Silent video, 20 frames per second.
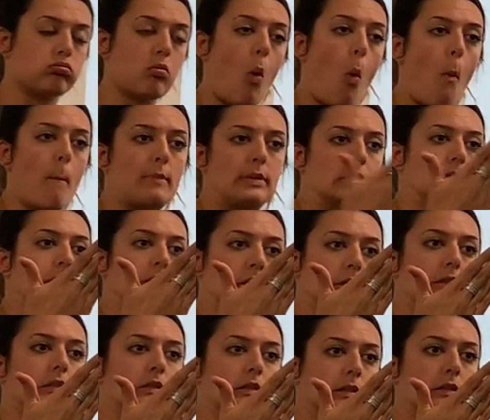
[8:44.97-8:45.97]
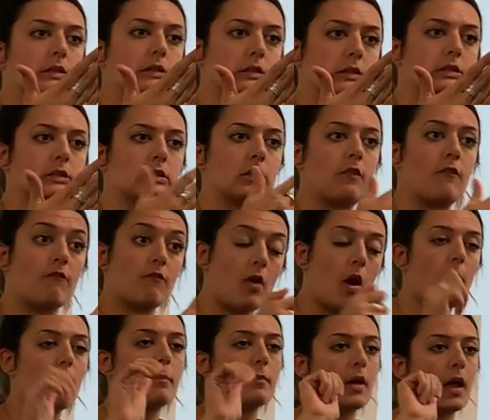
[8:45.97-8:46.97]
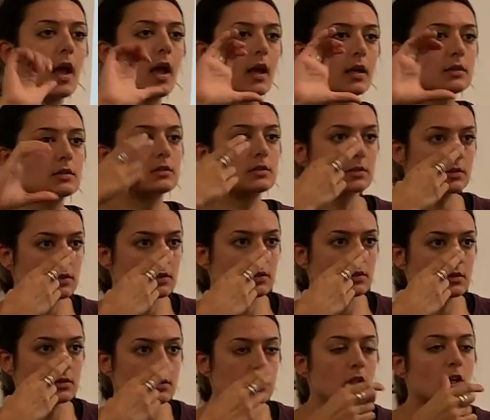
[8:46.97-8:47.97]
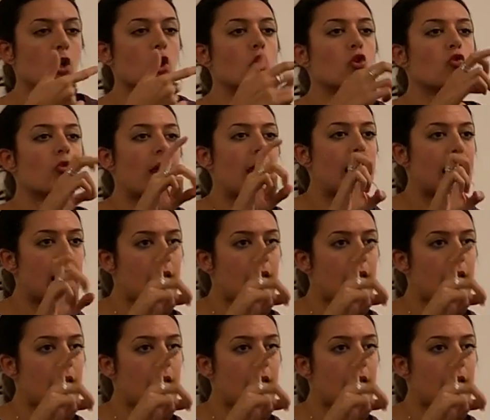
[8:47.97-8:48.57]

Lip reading: From acetylcholine, greater potential, then action potential.